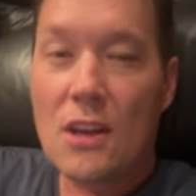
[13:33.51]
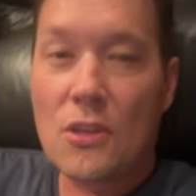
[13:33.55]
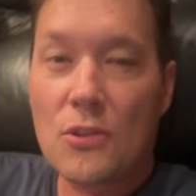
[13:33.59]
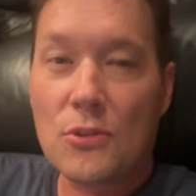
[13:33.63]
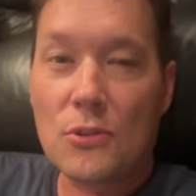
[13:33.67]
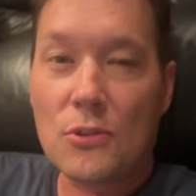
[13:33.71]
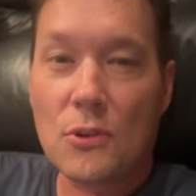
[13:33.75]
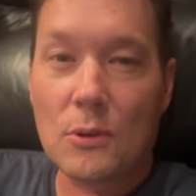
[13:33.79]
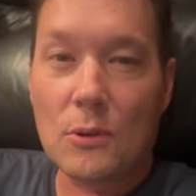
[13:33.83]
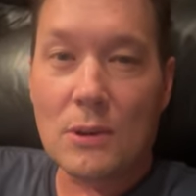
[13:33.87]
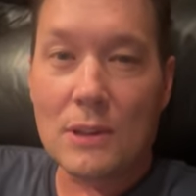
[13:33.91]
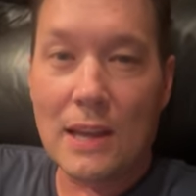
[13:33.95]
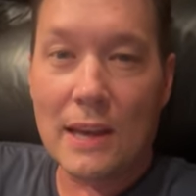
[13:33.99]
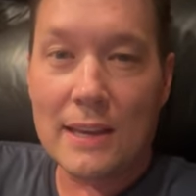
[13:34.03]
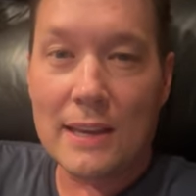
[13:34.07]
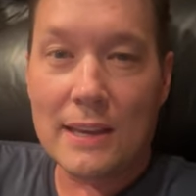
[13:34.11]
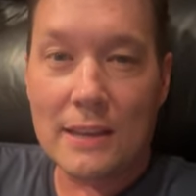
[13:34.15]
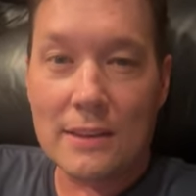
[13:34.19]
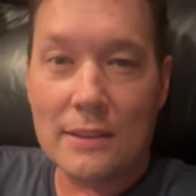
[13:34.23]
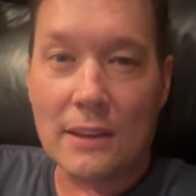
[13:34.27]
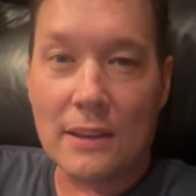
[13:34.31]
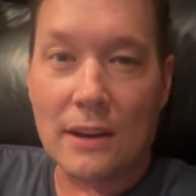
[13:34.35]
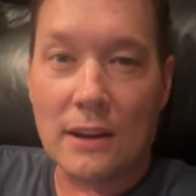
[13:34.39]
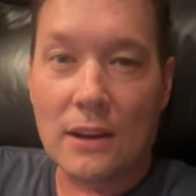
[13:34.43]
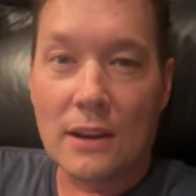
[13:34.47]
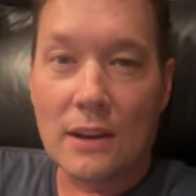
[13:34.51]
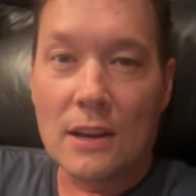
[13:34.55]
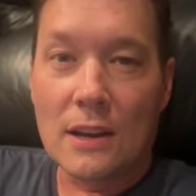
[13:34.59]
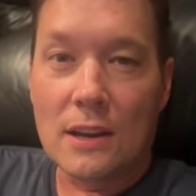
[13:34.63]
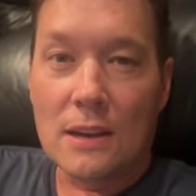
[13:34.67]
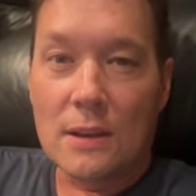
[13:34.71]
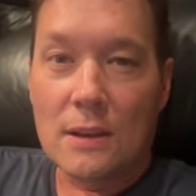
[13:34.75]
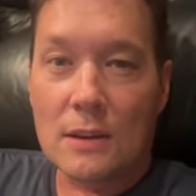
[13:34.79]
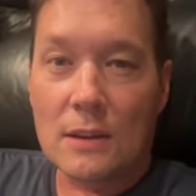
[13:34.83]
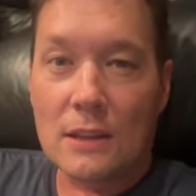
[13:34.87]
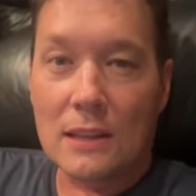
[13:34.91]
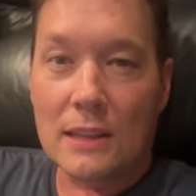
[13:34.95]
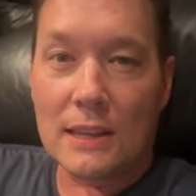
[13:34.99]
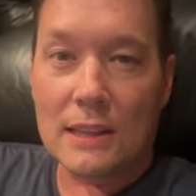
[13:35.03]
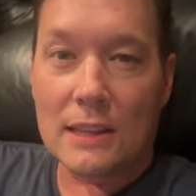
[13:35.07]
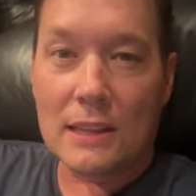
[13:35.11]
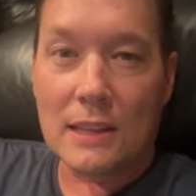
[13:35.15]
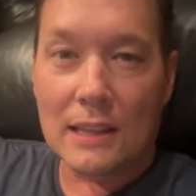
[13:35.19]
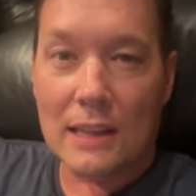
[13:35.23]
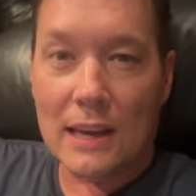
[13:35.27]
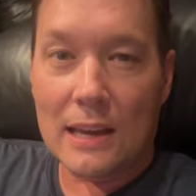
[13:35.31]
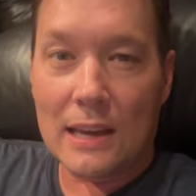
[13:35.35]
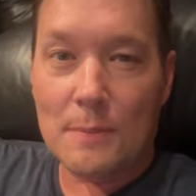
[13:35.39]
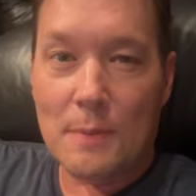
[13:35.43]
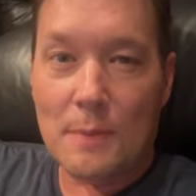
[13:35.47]
Throw a like in there. Click the
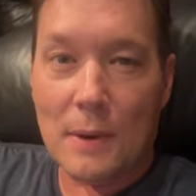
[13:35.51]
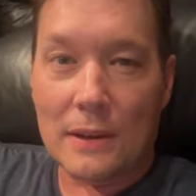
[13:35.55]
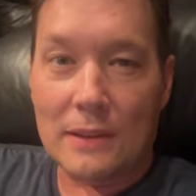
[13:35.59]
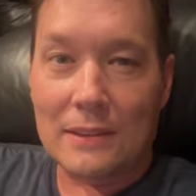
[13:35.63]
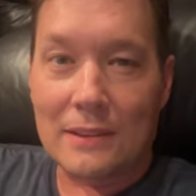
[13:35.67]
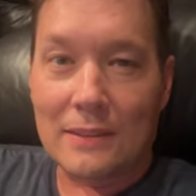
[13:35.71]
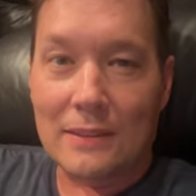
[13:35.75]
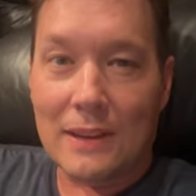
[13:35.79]
like button.